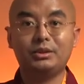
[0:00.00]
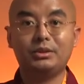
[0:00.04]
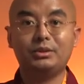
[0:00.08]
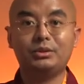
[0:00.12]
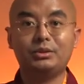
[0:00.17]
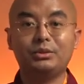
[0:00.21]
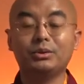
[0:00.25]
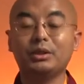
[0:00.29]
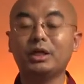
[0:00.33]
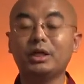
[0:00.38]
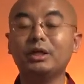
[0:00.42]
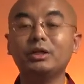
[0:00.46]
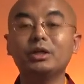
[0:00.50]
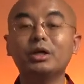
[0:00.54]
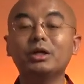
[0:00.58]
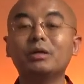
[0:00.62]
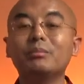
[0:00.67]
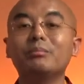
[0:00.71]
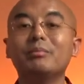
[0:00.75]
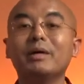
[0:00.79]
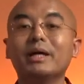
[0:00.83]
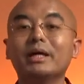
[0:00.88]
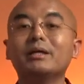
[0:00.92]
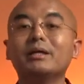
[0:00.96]
You cannot
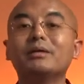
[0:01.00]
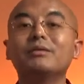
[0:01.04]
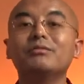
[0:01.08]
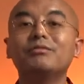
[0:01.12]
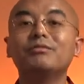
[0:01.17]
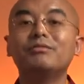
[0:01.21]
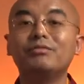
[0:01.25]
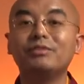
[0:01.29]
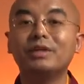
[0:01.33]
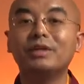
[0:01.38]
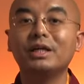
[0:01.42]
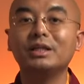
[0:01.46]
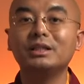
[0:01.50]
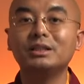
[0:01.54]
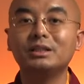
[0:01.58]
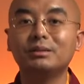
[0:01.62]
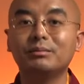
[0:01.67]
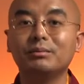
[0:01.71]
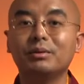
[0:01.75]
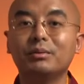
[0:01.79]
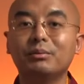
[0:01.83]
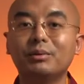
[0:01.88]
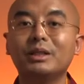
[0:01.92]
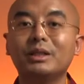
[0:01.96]
make
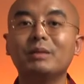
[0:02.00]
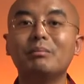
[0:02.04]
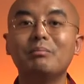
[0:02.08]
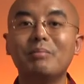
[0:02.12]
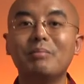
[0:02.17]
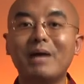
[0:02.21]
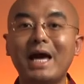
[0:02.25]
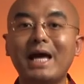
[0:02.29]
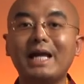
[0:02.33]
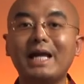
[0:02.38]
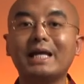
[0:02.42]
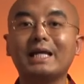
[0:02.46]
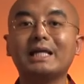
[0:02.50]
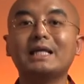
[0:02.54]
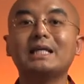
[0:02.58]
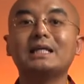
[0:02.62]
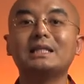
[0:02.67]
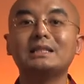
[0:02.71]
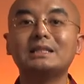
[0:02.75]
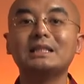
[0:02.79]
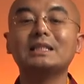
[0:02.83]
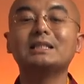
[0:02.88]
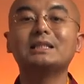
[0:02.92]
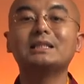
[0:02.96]
friendship with panic
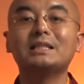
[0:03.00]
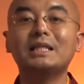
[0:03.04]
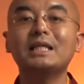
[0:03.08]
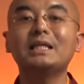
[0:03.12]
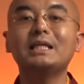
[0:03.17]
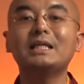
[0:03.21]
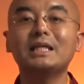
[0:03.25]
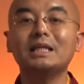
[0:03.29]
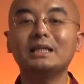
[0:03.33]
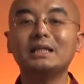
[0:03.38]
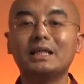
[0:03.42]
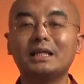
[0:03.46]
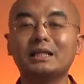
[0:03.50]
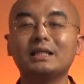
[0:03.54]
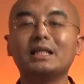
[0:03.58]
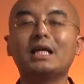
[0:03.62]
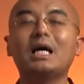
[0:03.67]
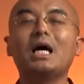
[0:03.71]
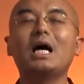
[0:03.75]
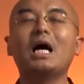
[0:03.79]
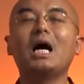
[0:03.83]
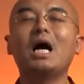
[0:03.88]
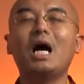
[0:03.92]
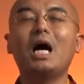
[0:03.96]
just thinking that
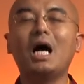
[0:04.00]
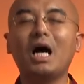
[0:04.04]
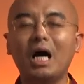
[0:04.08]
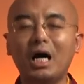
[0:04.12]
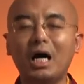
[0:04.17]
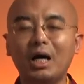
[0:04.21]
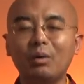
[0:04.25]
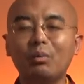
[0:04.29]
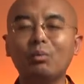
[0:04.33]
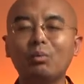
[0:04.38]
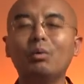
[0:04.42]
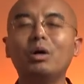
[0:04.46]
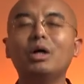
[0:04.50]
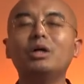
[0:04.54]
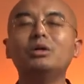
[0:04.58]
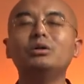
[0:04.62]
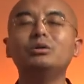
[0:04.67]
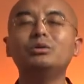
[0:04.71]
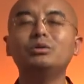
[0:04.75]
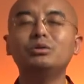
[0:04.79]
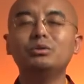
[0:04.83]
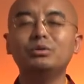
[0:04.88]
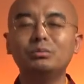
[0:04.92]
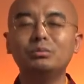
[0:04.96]
I
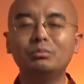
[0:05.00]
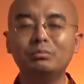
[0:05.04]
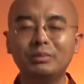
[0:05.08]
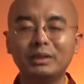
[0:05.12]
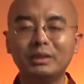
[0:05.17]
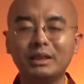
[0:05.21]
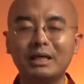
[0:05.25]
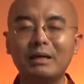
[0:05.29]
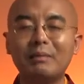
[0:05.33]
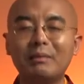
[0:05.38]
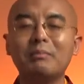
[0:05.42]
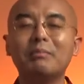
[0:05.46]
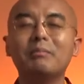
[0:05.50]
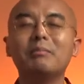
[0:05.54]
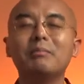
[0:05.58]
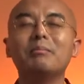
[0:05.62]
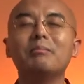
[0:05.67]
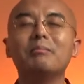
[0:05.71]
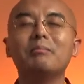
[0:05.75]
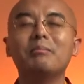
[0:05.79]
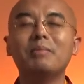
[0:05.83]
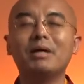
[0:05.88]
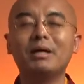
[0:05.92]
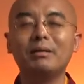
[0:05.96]
want to become
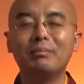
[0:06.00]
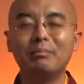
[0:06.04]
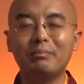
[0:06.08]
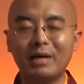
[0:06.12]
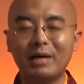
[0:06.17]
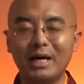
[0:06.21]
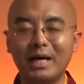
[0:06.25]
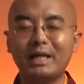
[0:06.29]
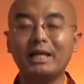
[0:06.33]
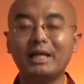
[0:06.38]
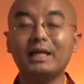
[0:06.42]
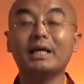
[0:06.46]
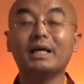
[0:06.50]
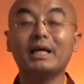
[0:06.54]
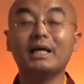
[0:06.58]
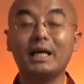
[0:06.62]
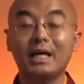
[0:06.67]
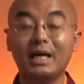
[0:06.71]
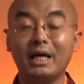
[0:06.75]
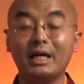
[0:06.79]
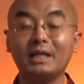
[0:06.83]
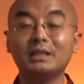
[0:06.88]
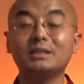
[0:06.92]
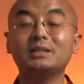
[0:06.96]
my panic
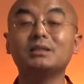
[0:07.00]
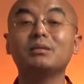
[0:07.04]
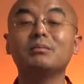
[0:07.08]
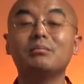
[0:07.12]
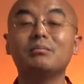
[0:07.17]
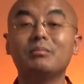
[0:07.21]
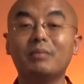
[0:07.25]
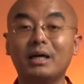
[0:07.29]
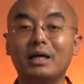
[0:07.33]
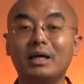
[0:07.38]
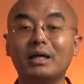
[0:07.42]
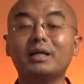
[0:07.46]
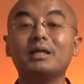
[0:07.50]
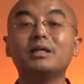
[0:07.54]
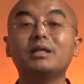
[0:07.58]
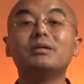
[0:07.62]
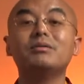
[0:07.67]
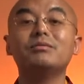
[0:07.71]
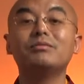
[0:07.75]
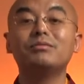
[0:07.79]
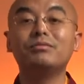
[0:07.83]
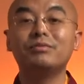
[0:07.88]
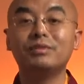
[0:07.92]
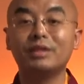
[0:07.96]
as my
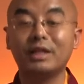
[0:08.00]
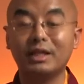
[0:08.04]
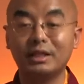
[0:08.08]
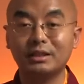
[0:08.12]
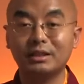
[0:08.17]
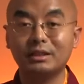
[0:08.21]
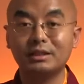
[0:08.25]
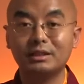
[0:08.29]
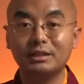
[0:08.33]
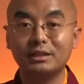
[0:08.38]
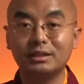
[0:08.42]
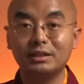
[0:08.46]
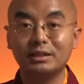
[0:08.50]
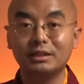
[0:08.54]
friend.